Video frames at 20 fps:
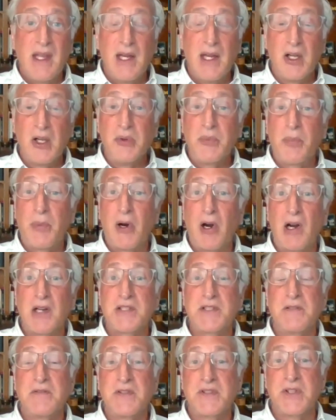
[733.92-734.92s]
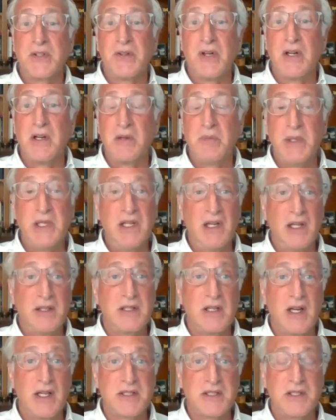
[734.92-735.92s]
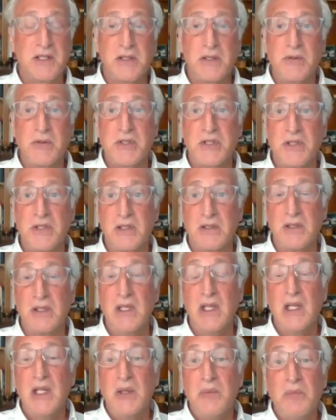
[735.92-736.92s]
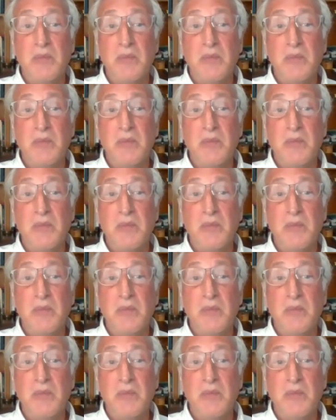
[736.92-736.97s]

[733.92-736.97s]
held parts of SORA to be unconstitutional,